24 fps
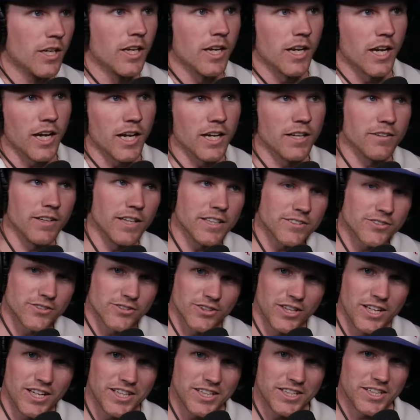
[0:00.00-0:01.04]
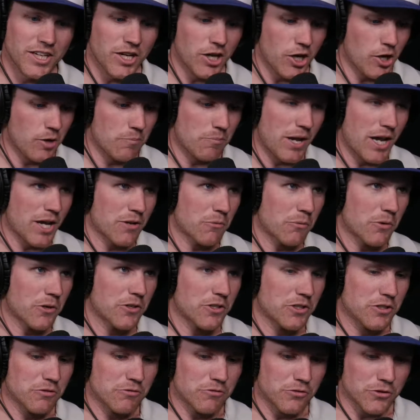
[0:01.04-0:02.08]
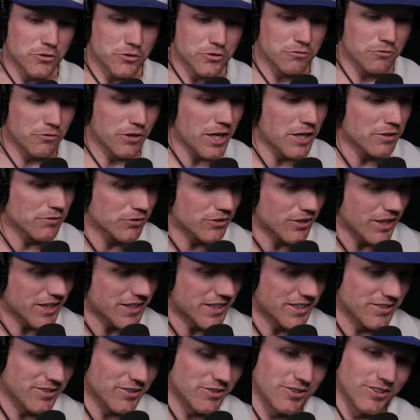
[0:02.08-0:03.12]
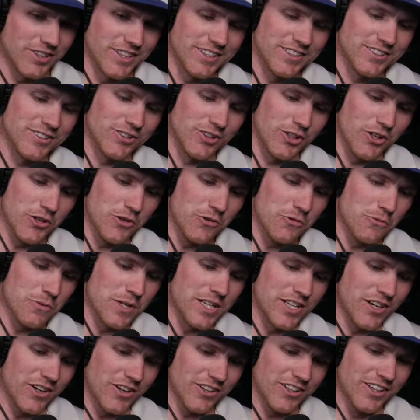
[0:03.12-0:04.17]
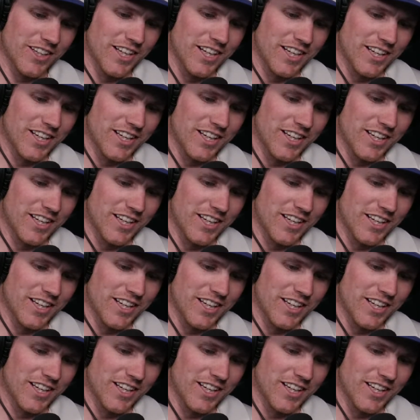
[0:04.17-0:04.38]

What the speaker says: And that's a bad word in the first 5 seconds, and so we are